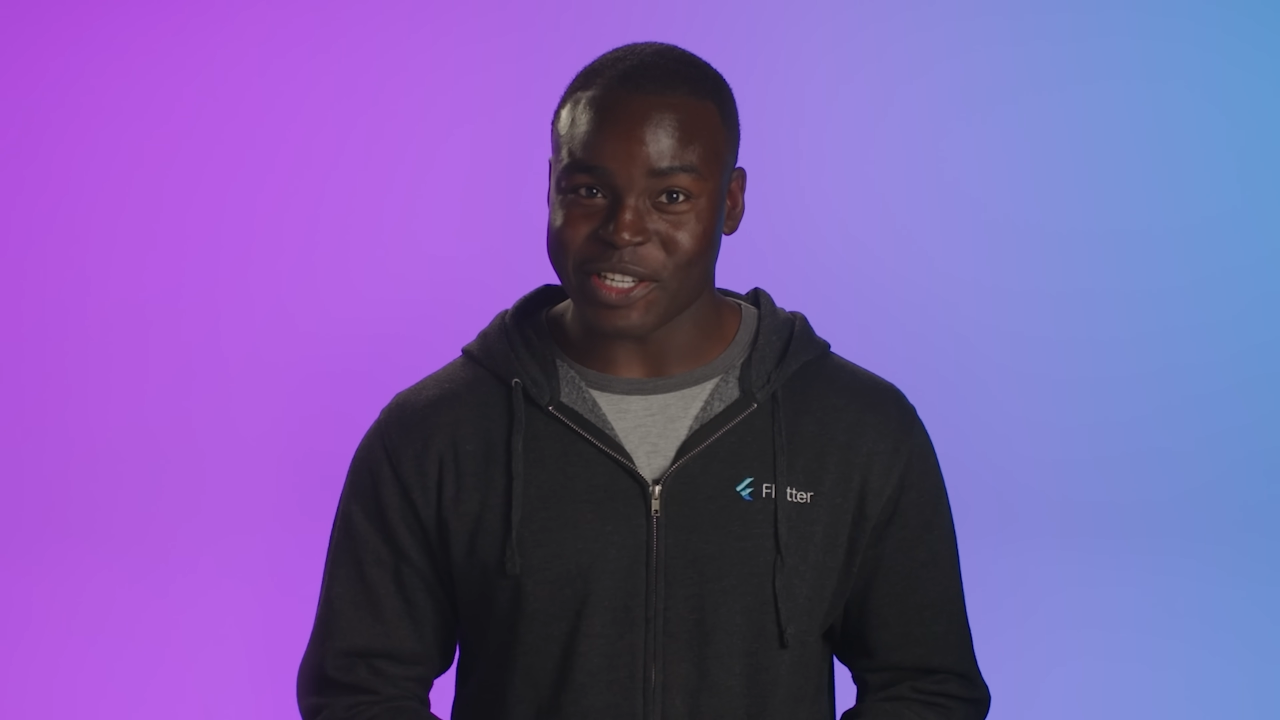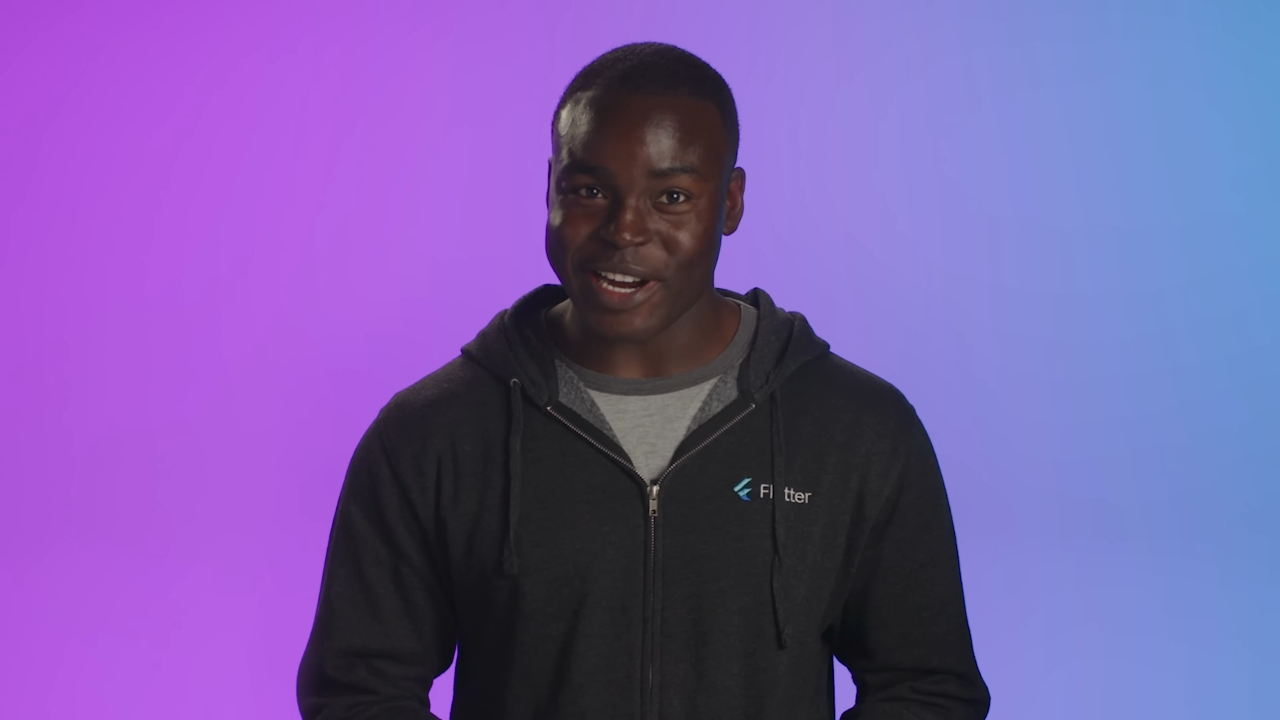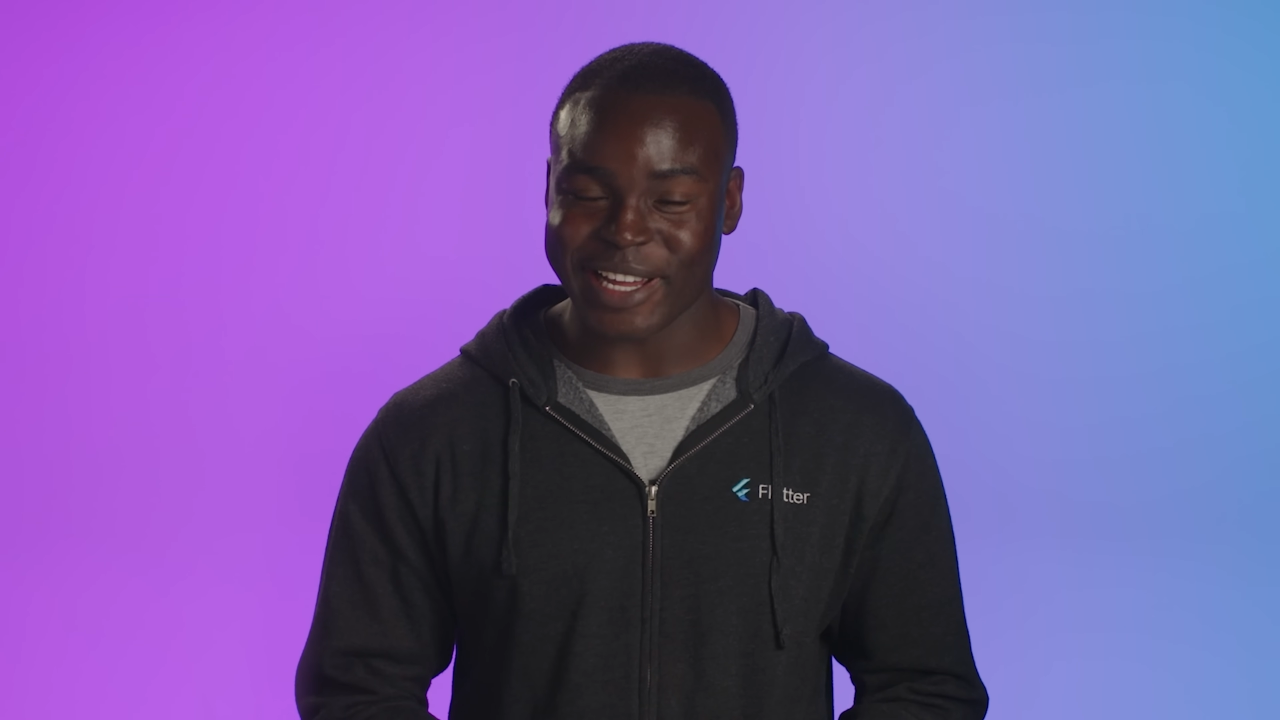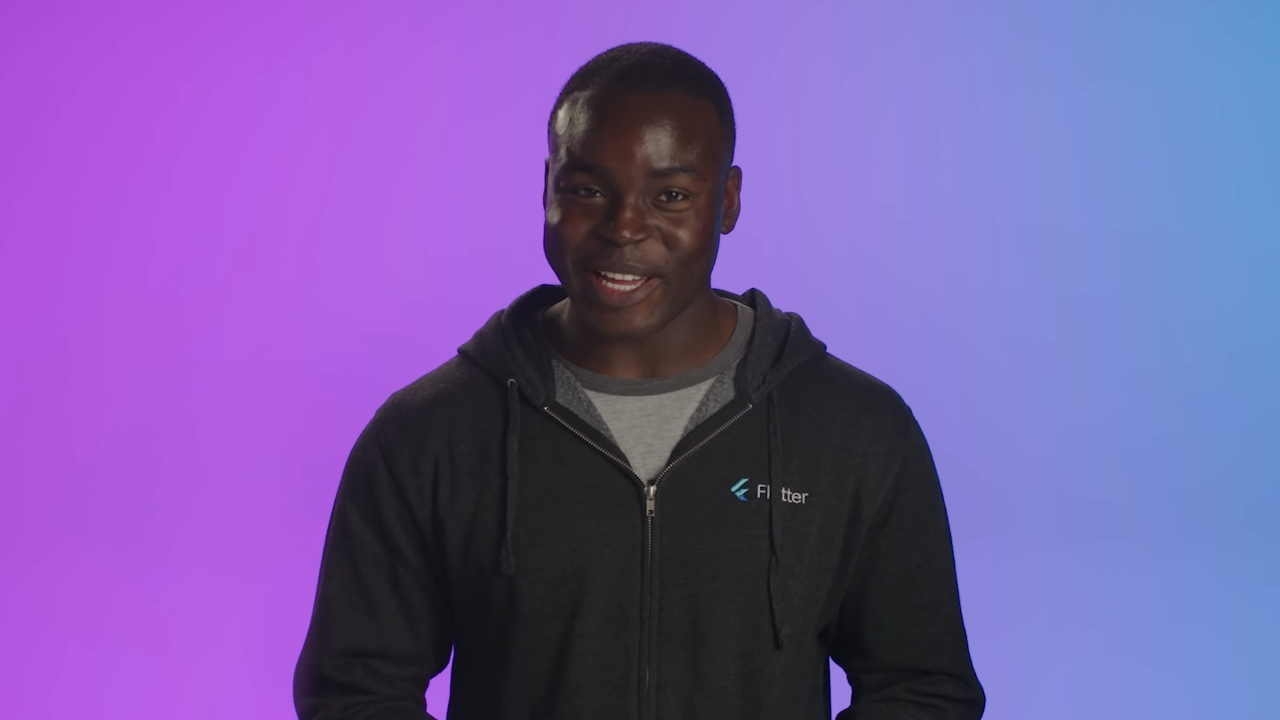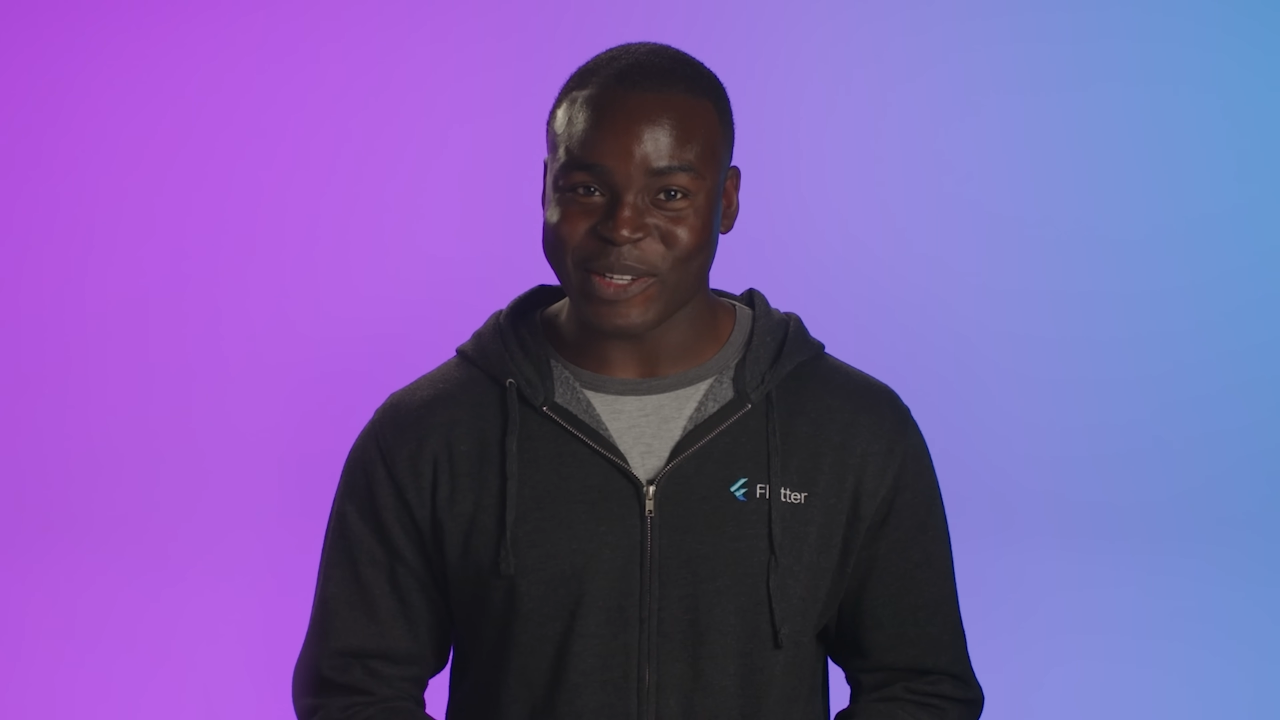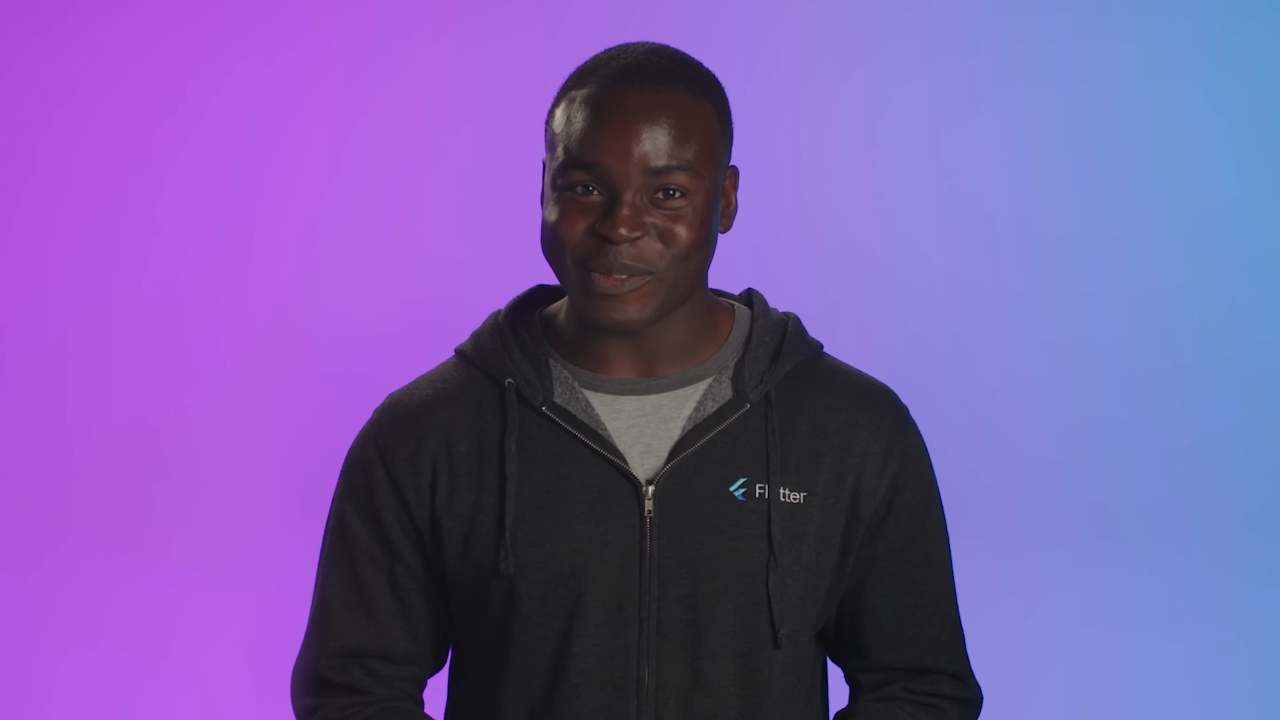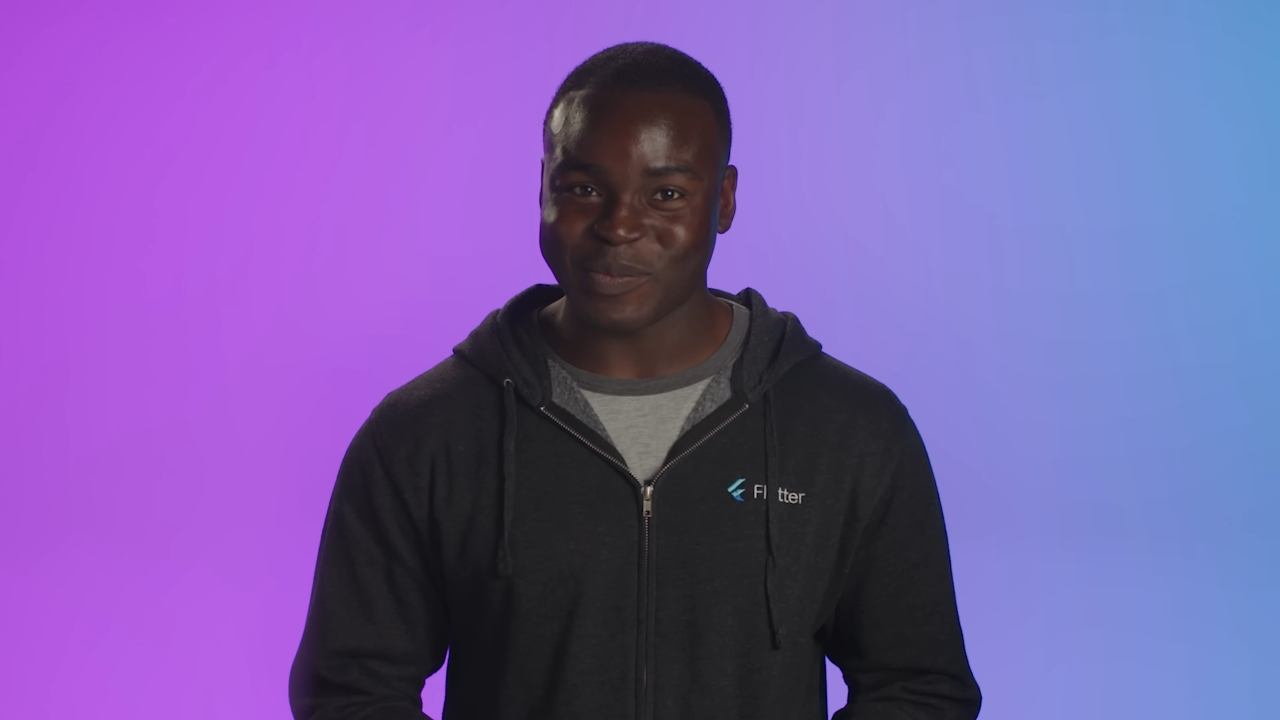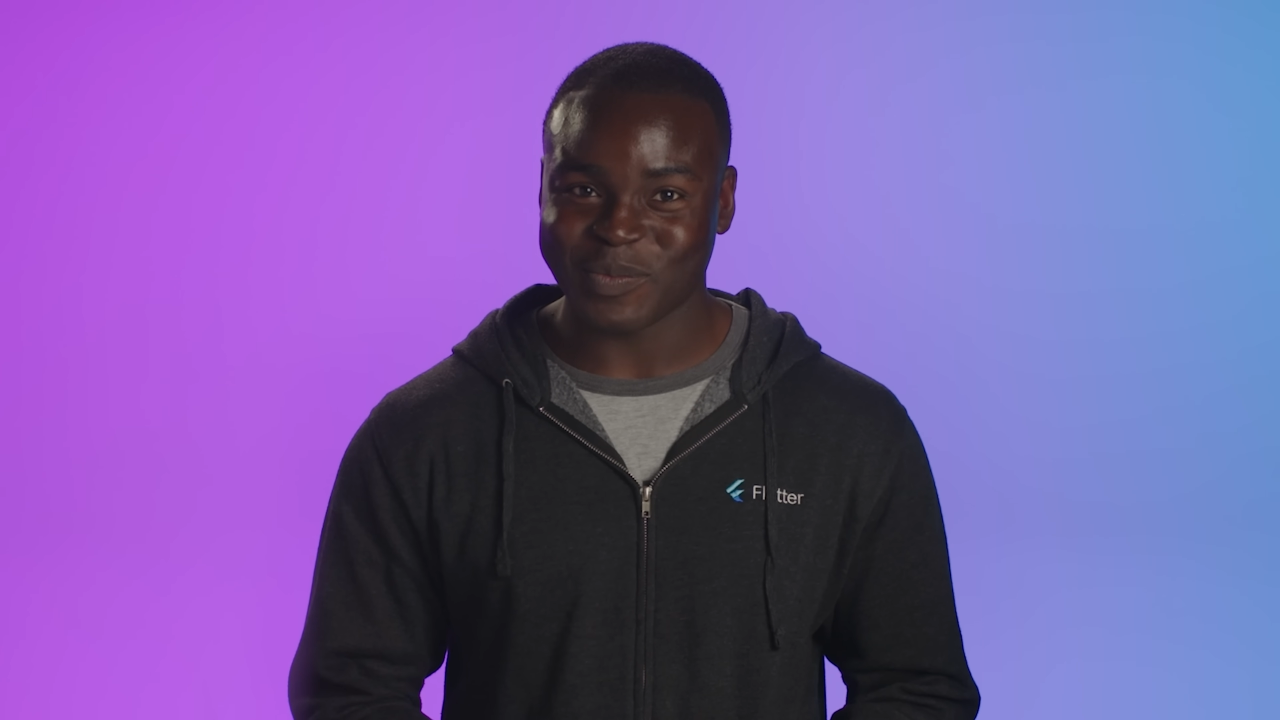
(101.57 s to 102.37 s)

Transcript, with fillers: trying out.